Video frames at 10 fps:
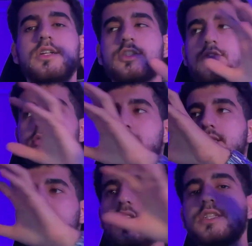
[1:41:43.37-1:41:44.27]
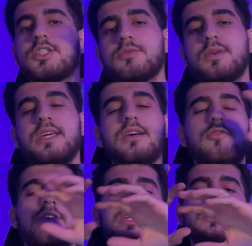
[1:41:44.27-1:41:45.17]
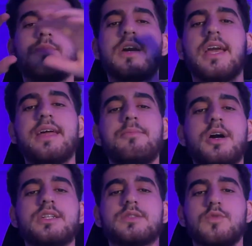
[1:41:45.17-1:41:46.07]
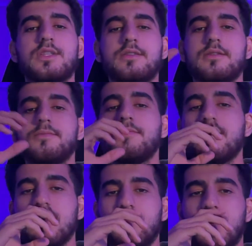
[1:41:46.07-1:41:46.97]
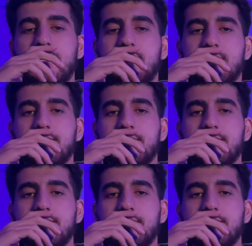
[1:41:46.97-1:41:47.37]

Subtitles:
So the size should be increased by n minus 1, right?